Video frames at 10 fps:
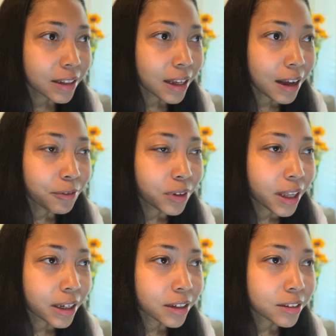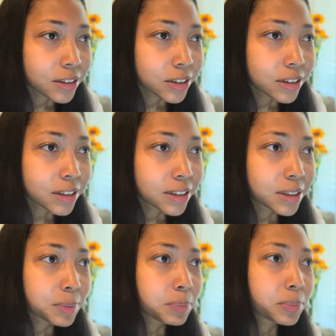I feel like it's just
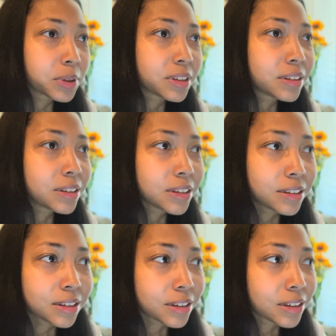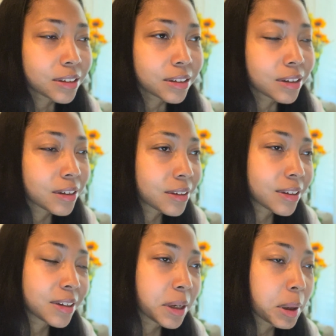this persistent
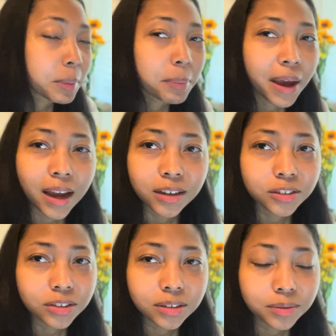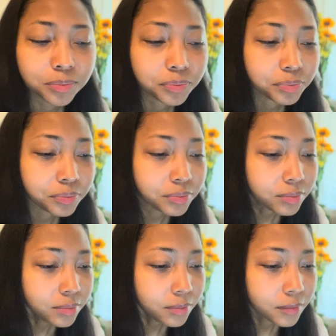compassion,
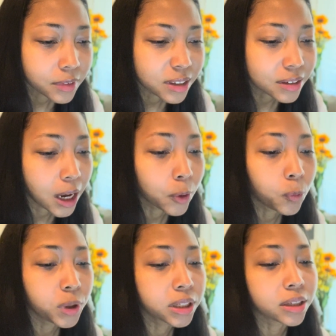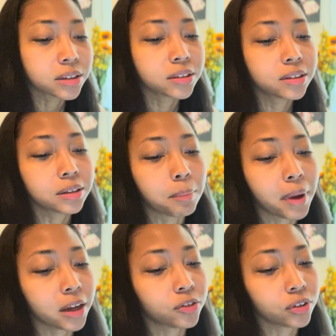this unwillingness to
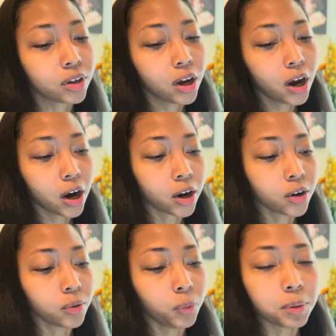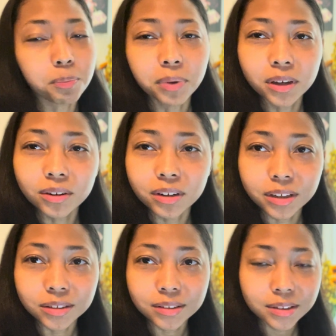match hurt with
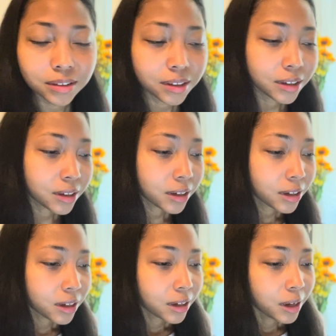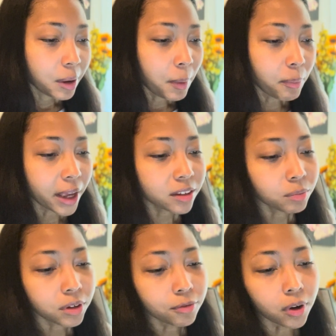bitterness, makes
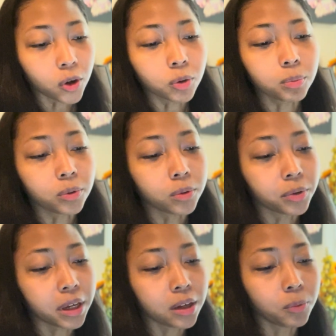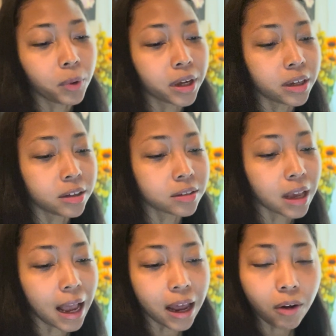me vulnerable in ways
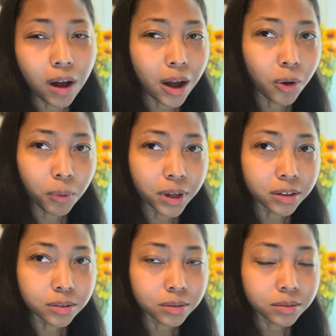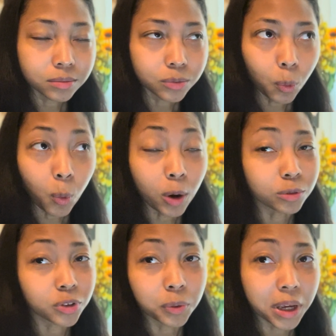I don't always want
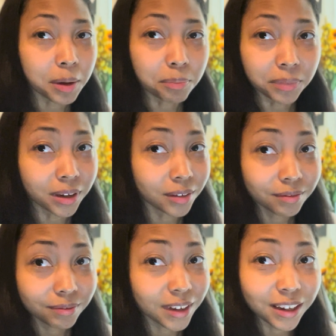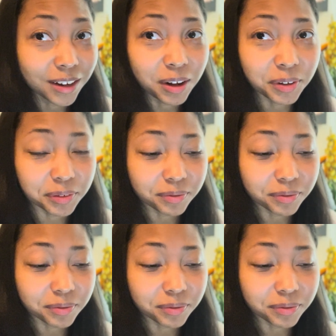to admit. I don't.